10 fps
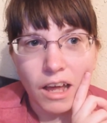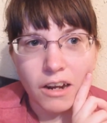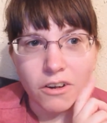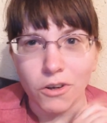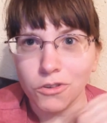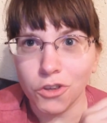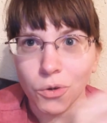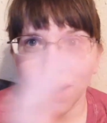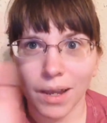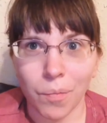I don't know,
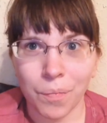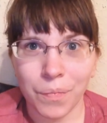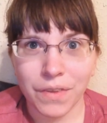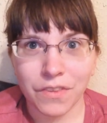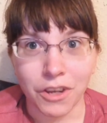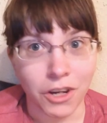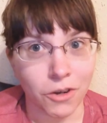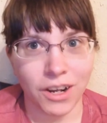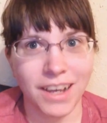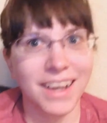2 a.m. to
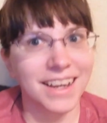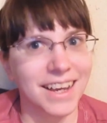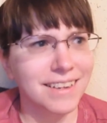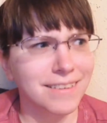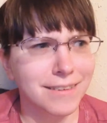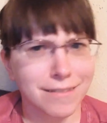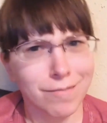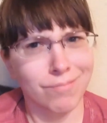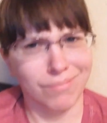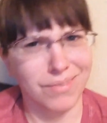noon, I guess.
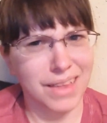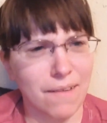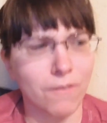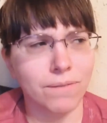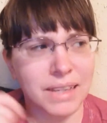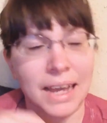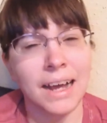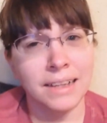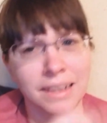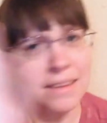That's
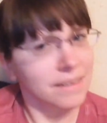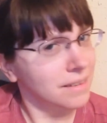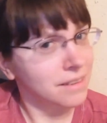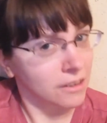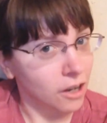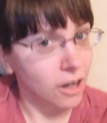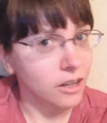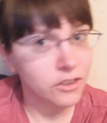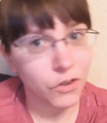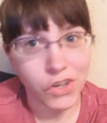
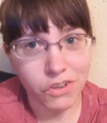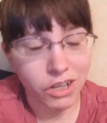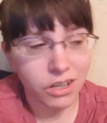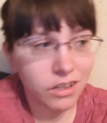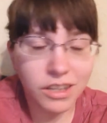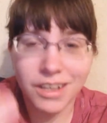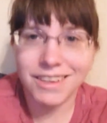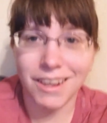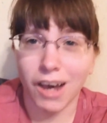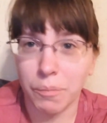duh, Teresa.
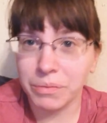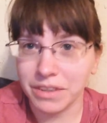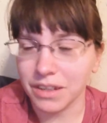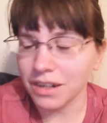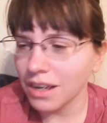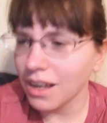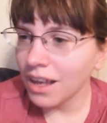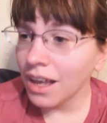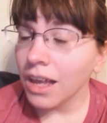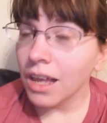It's the opposite.
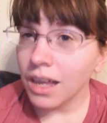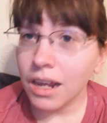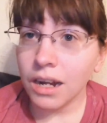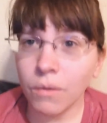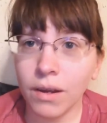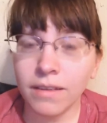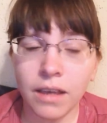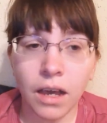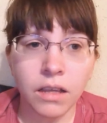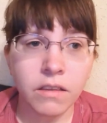Anyways,
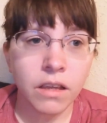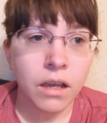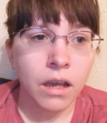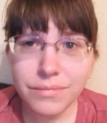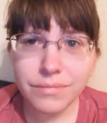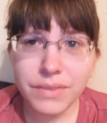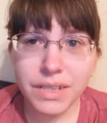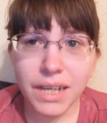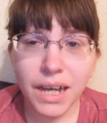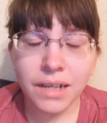guys,
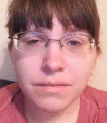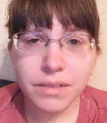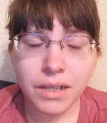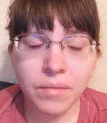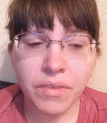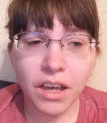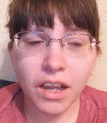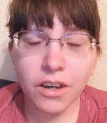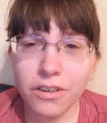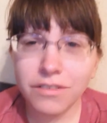yeah, I'm
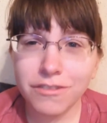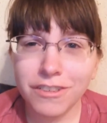tired.